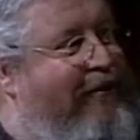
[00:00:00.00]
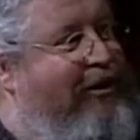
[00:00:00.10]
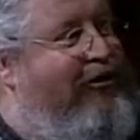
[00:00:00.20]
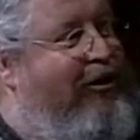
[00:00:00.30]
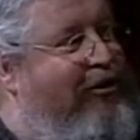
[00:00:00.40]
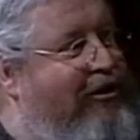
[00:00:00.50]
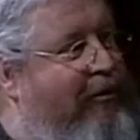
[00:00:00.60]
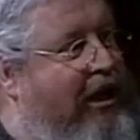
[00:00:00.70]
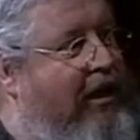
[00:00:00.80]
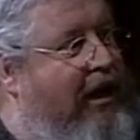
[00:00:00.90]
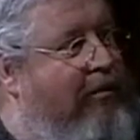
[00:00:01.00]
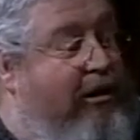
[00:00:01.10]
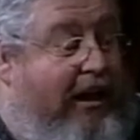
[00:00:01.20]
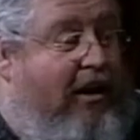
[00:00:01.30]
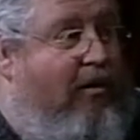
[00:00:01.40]
a visit or something like that. But
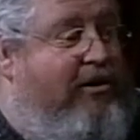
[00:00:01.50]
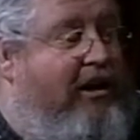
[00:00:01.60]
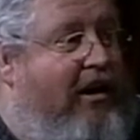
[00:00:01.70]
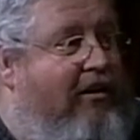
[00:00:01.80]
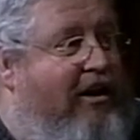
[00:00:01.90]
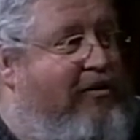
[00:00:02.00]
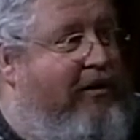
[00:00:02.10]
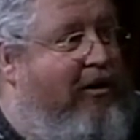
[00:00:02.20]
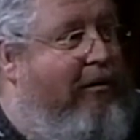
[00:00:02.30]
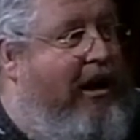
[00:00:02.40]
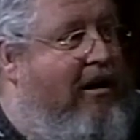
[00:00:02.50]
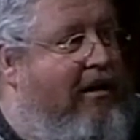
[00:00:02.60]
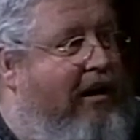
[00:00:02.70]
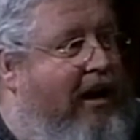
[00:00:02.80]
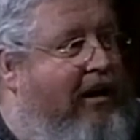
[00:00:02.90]
again, always get in touch with you by
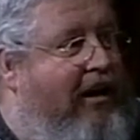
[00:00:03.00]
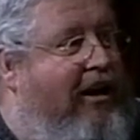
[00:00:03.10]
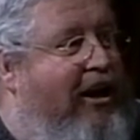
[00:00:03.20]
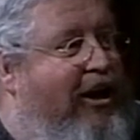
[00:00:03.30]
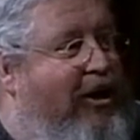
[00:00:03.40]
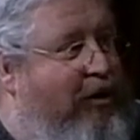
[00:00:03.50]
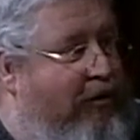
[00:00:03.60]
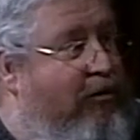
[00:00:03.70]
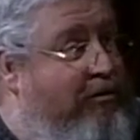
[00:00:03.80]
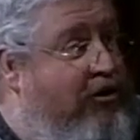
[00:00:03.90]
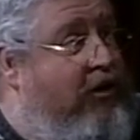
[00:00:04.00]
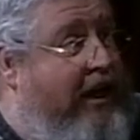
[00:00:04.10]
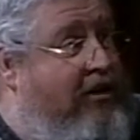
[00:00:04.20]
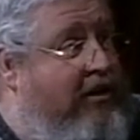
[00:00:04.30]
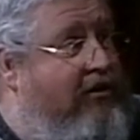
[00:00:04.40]
contacting you through Missoula
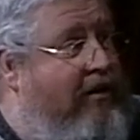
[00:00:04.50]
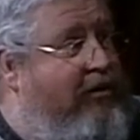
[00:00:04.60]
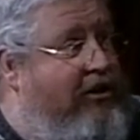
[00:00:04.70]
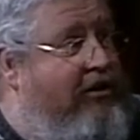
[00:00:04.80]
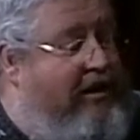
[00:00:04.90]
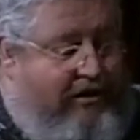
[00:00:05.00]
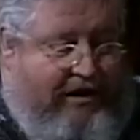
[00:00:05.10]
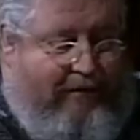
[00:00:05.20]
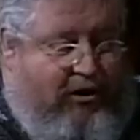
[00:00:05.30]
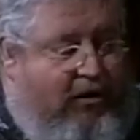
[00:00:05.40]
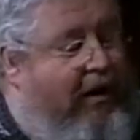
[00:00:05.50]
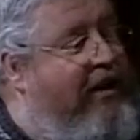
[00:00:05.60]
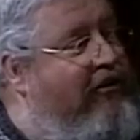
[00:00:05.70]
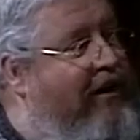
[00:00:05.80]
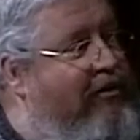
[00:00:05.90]
Aging Services at
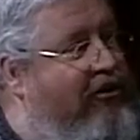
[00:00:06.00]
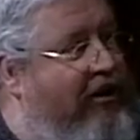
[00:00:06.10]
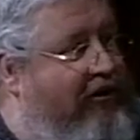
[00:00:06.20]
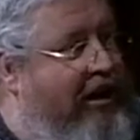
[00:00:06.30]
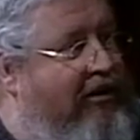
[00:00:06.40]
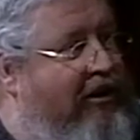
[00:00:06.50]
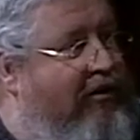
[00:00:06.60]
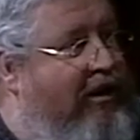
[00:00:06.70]
728-7682.